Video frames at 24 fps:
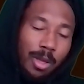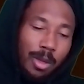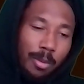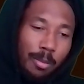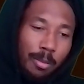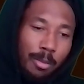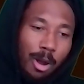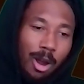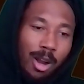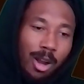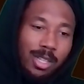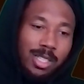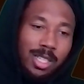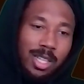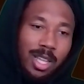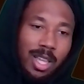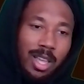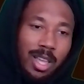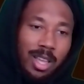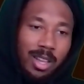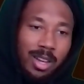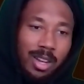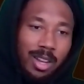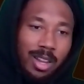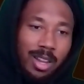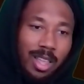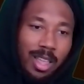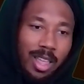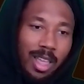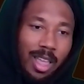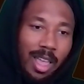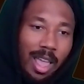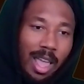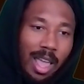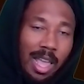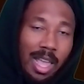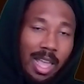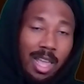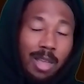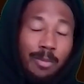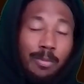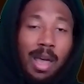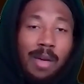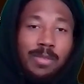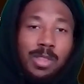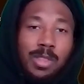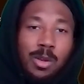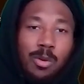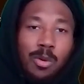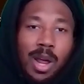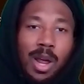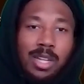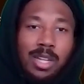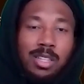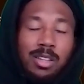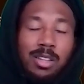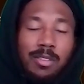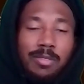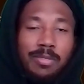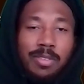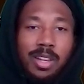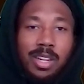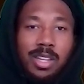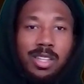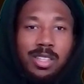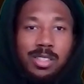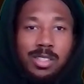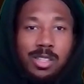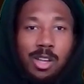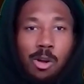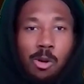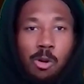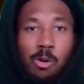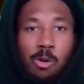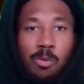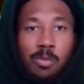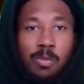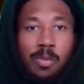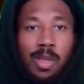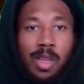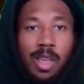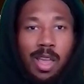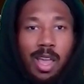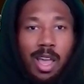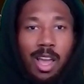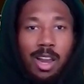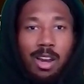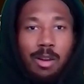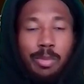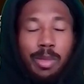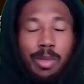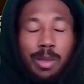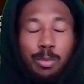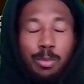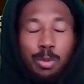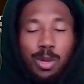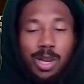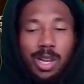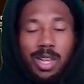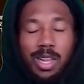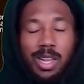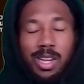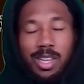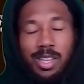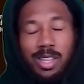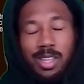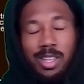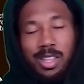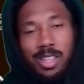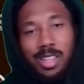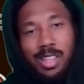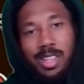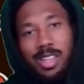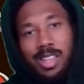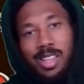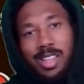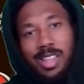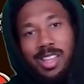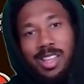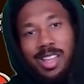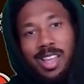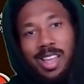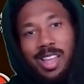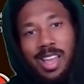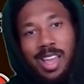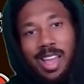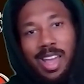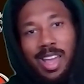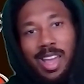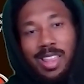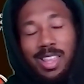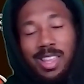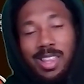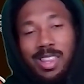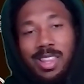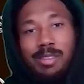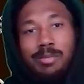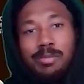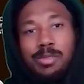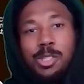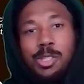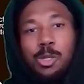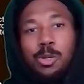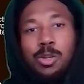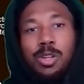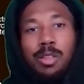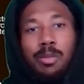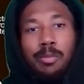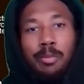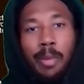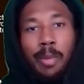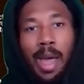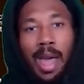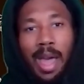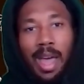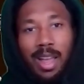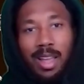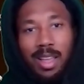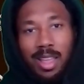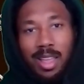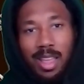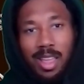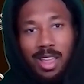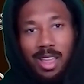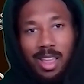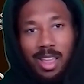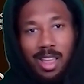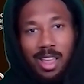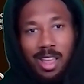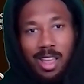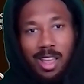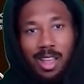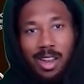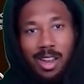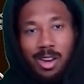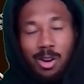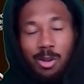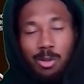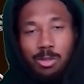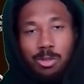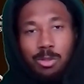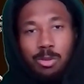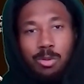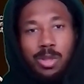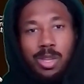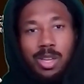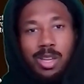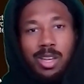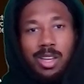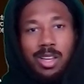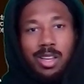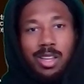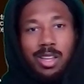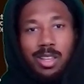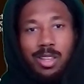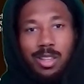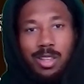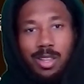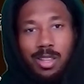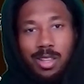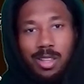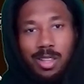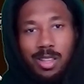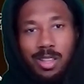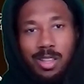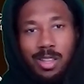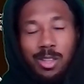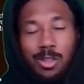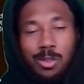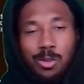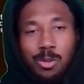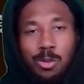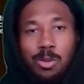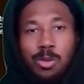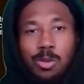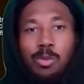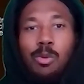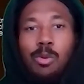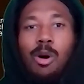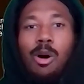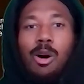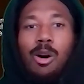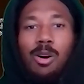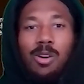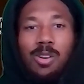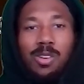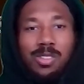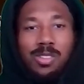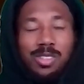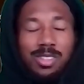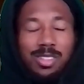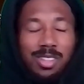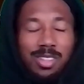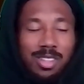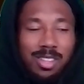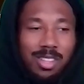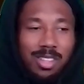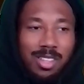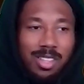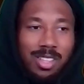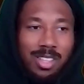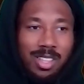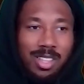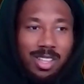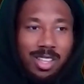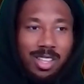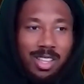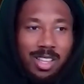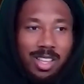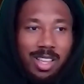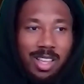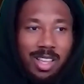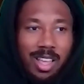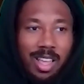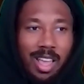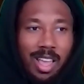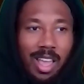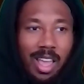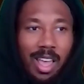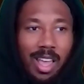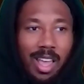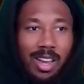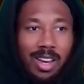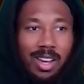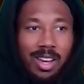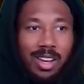barging in, and him having the right to defend his home and the people in it, and then them shooting back, through the walls, and